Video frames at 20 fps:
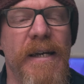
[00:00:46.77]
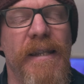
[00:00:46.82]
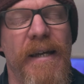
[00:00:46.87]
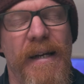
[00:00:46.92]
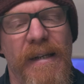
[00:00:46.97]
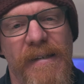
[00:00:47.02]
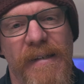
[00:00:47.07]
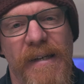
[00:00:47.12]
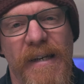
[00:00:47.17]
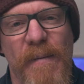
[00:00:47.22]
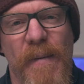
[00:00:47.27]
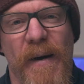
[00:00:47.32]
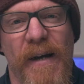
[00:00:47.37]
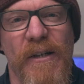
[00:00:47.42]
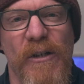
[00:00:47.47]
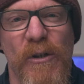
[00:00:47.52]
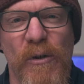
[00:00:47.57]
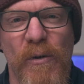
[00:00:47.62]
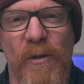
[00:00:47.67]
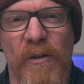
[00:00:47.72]
that'll set you
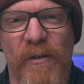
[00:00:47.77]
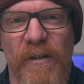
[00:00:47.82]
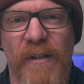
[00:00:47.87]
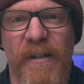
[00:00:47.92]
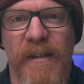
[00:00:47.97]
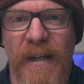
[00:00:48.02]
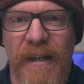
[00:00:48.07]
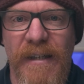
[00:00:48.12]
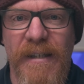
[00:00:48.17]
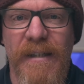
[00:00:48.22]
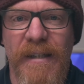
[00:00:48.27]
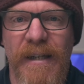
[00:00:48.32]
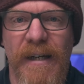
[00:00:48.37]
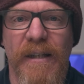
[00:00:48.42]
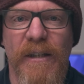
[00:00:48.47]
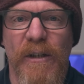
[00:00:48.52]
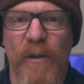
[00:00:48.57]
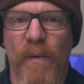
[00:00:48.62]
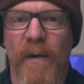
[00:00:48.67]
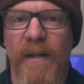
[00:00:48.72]
back
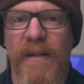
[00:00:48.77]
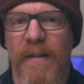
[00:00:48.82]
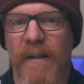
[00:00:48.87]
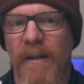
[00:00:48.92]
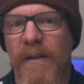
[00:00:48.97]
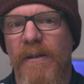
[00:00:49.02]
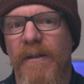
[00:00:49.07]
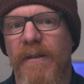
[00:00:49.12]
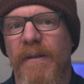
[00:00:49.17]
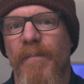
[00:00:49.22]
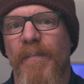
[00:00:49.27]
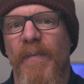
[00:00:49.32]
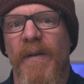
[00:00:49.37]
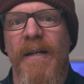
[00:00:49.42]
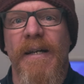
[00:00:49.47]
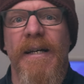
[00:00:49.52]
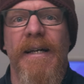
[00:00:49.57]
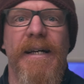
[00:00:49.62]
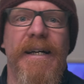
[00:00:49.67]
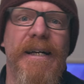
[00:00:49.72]

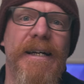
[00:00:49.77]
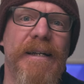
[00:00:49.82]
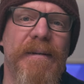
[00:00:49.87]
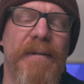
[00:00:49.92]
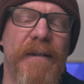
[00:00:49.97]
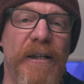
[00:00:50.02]
$299.